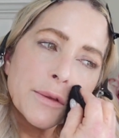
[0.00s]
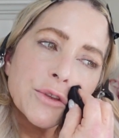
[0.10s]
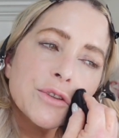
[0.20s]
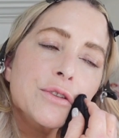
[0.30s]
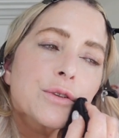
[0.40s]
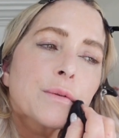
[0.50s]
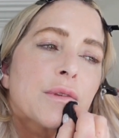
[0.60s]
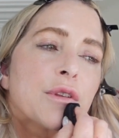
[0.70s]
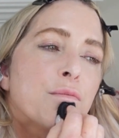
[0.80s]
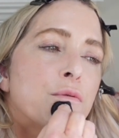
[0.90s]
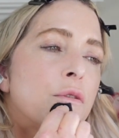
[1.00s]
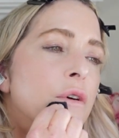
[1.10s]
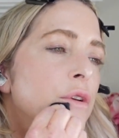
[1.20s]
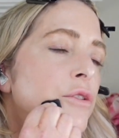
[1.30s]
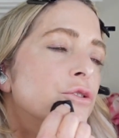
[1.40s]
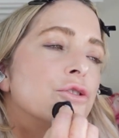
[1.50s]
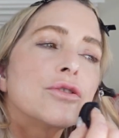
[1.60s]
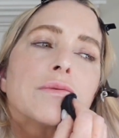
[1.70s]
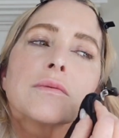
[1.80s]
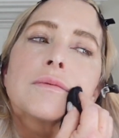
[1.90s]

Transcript: just to really push